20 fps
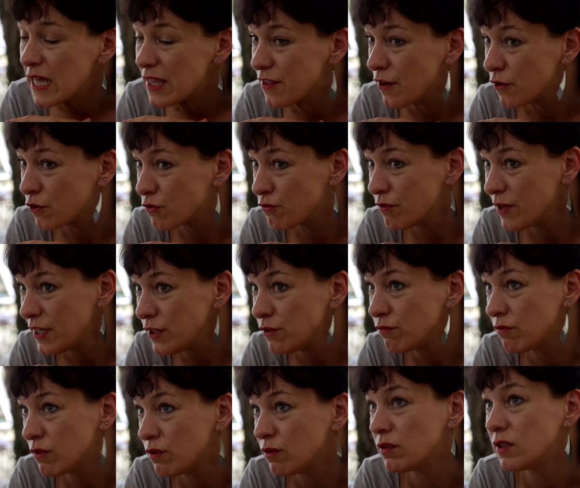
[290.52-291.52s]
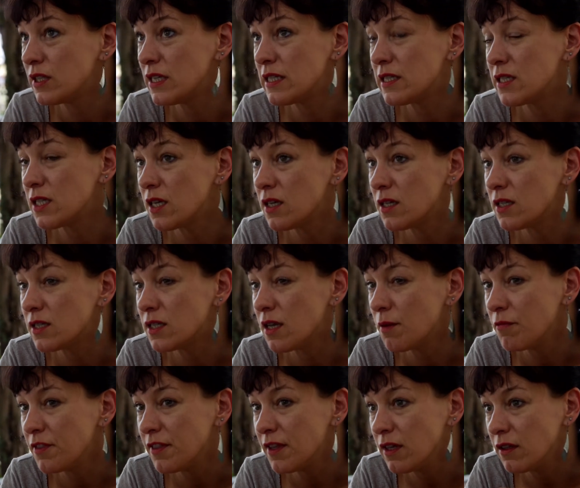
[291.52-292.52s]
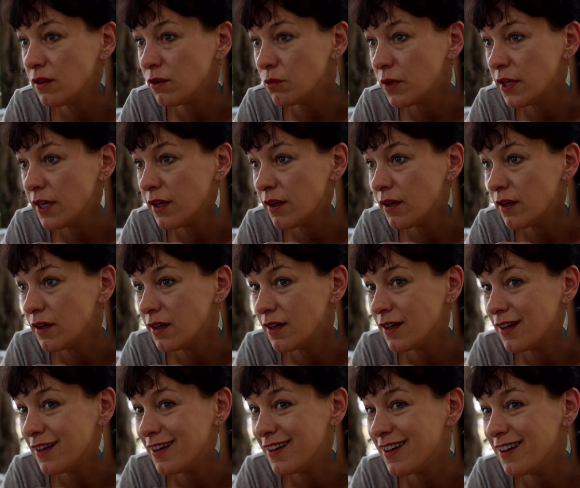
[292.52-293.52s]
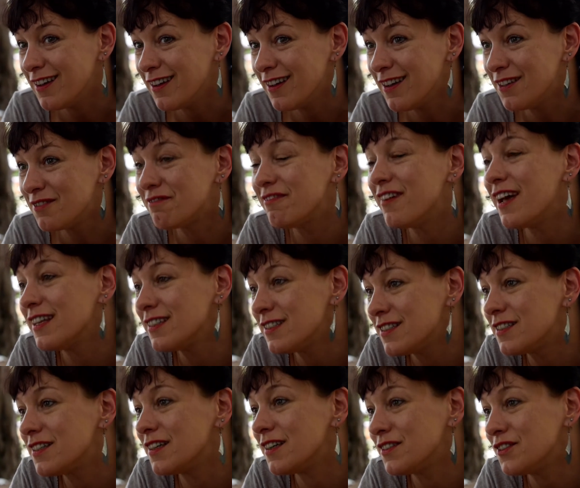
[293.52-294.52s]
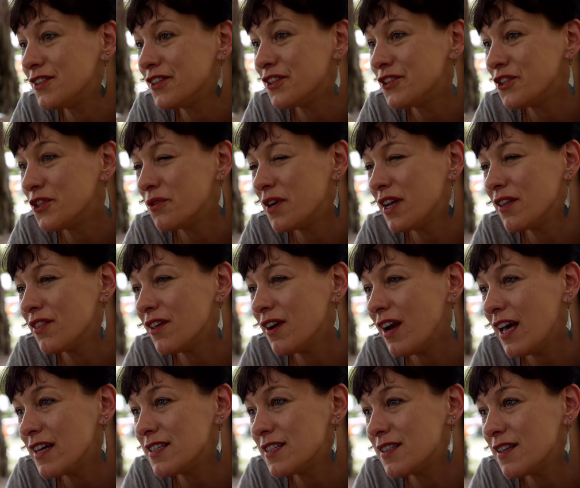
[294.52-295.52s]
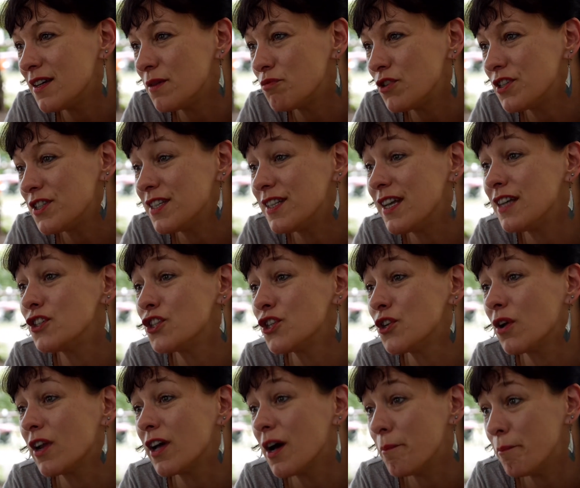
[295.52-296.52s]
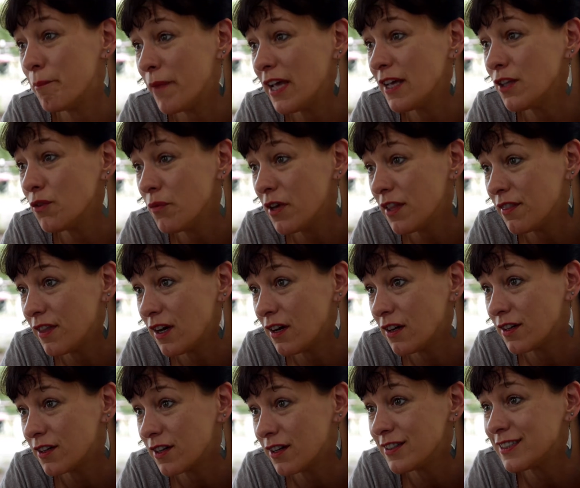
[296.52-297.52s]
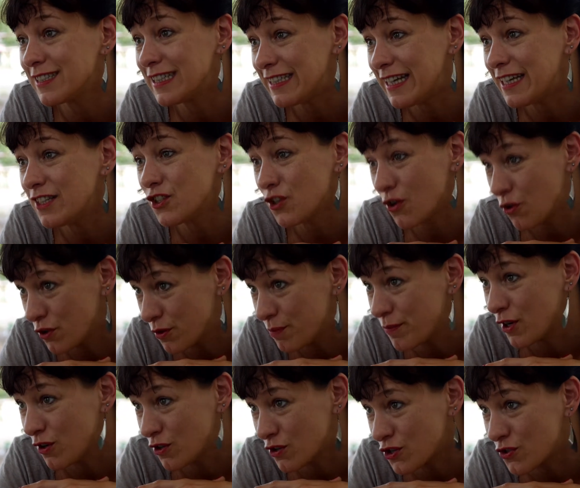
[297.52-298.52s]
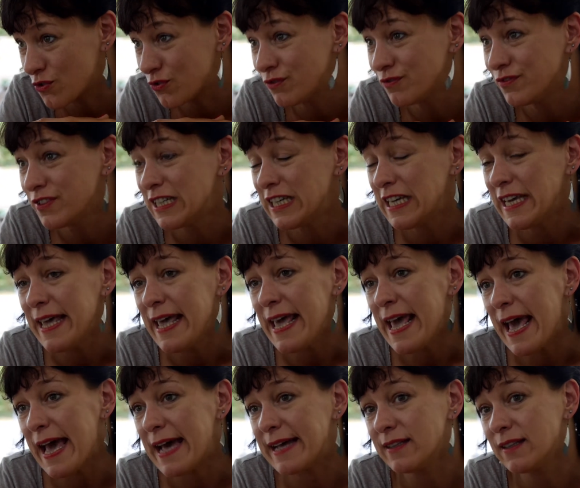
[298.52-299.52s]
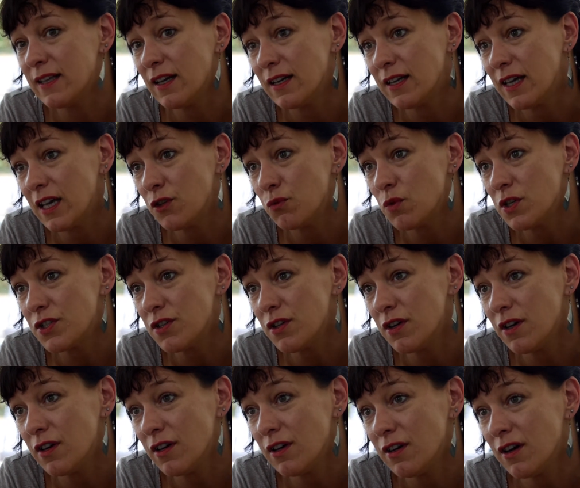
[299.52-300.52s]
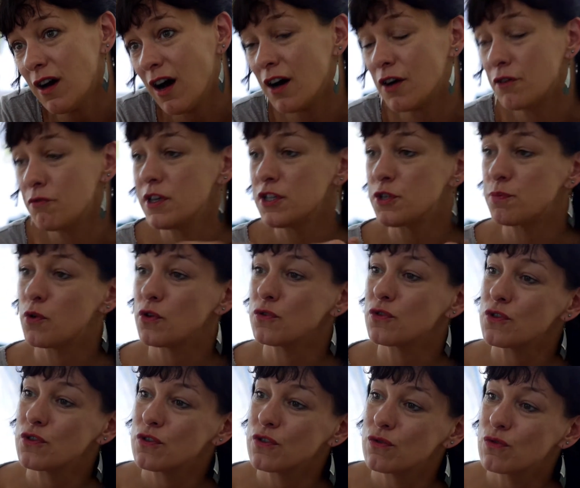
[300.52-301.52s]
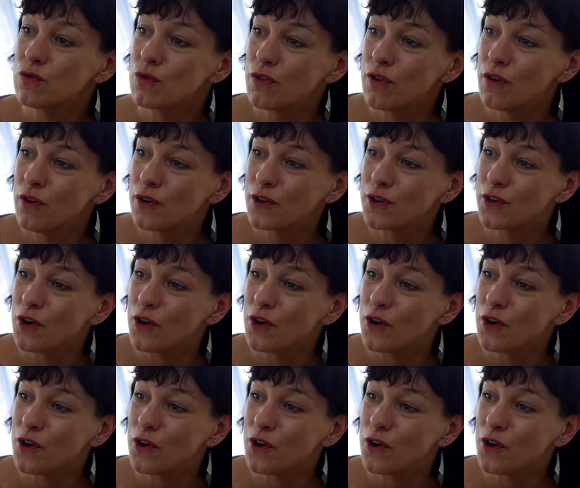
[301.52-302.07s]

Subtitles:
The green rule is something we invented during the last presidential campaign with our candidate Jean-Luc Mélenchon. And it was our response to the